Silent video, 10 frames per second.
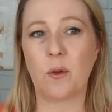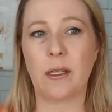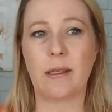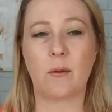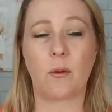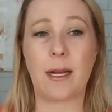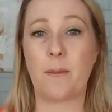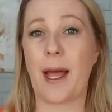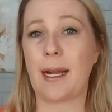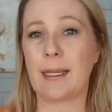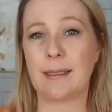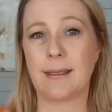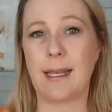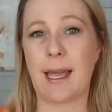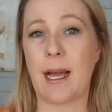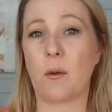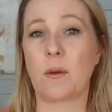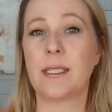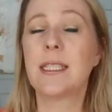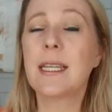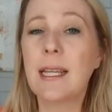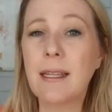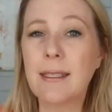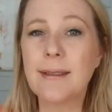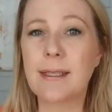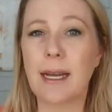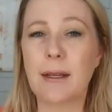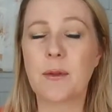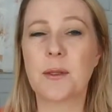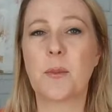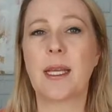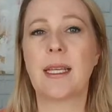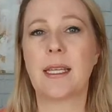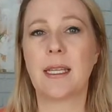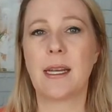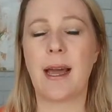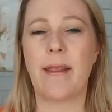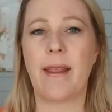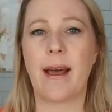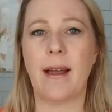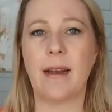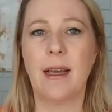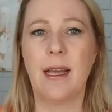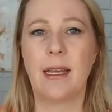would write back and say how ridiculous I was being, and that